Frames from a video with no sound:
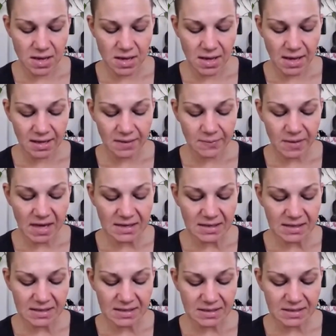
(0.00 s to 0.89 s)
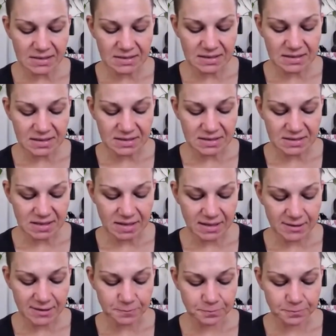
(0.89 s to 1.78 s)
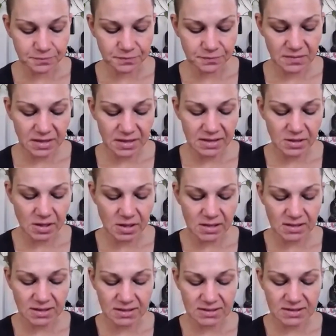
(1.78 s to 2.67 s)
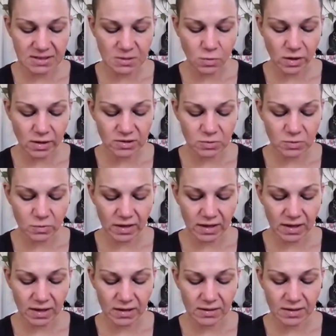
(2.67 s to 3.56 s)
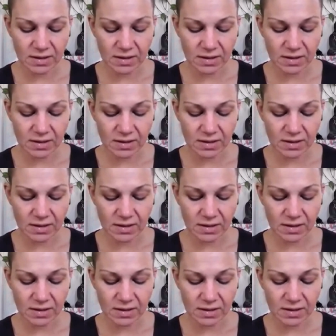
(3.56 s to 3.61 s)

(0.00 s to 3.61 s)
I'm heading east, he said. I nodded as he walked away,